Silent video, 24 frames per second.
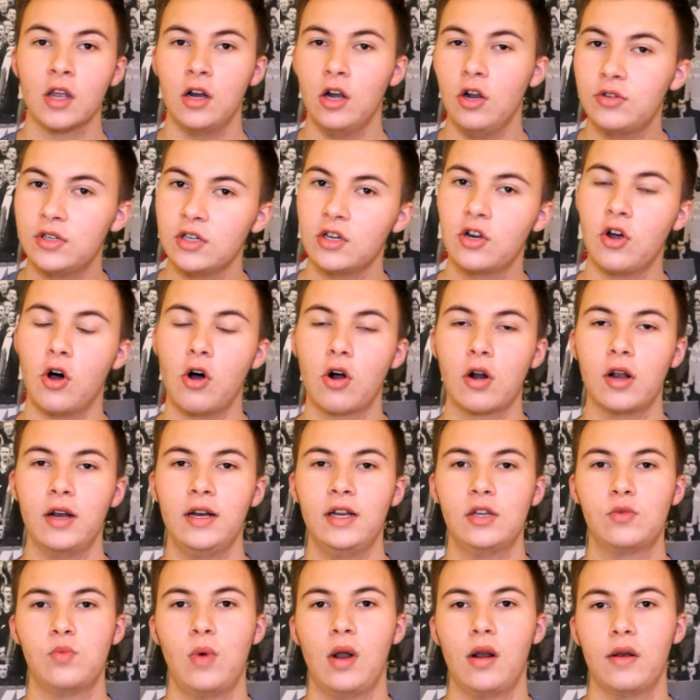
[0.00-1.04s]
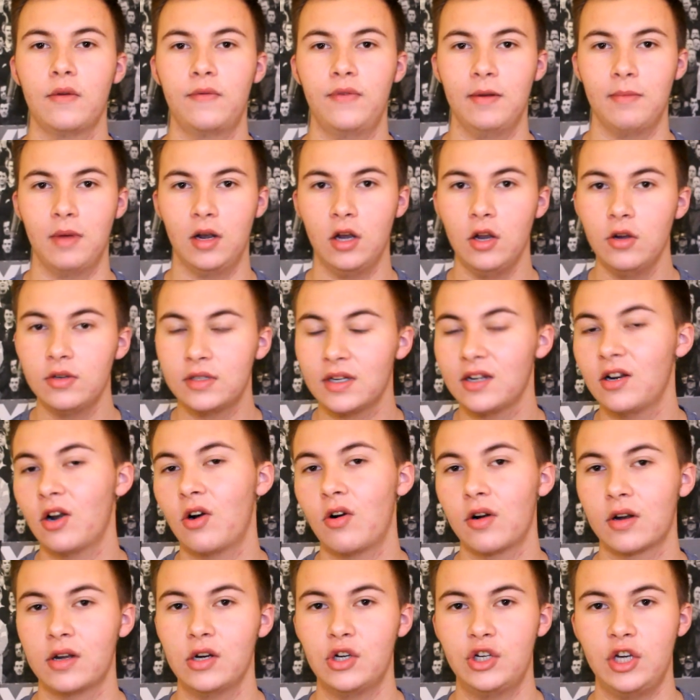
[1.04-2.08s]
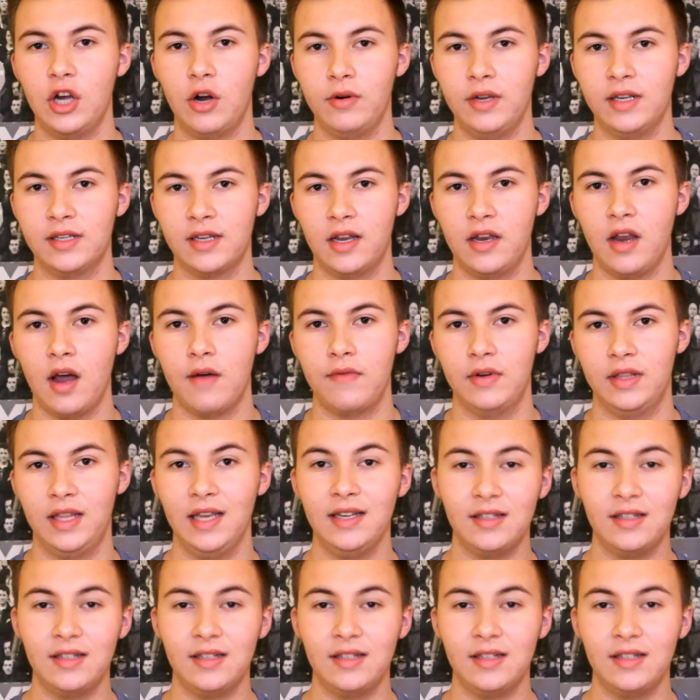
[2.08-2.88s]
Losing Coquelin is one thing, but losing Laurent Koscielny is another.